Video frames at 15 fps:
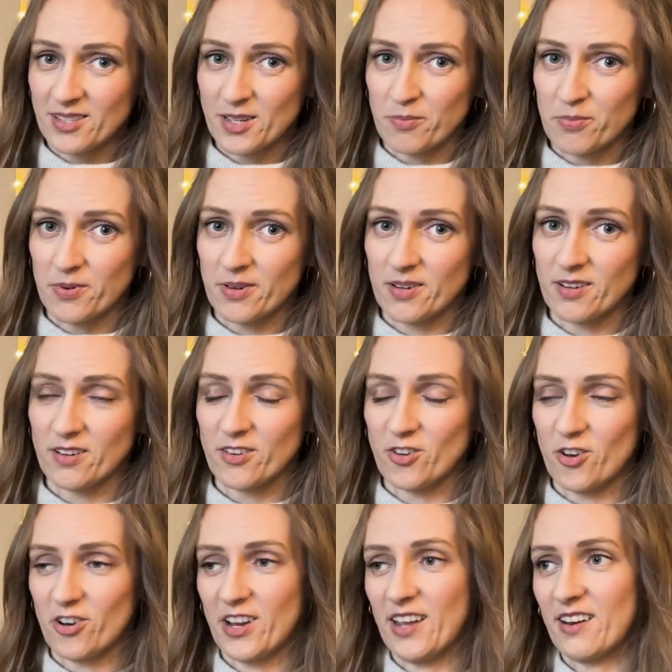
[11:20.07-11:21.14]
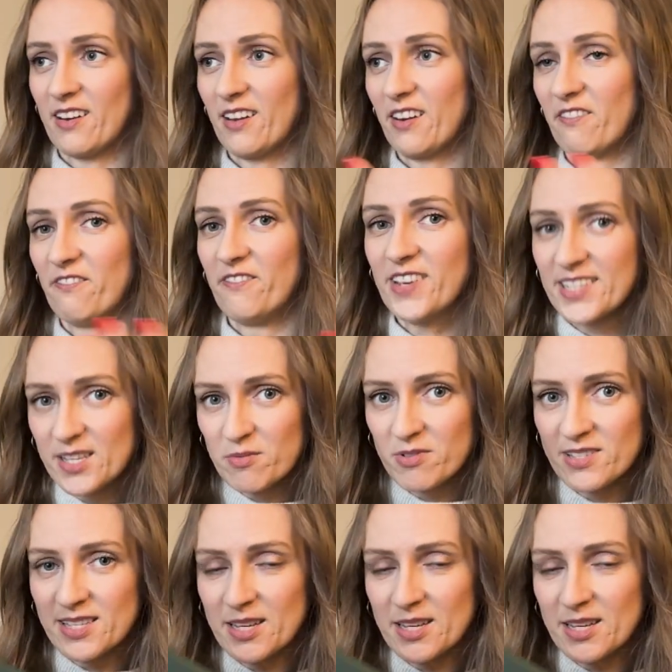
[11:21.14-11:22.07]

zipper, not an invisible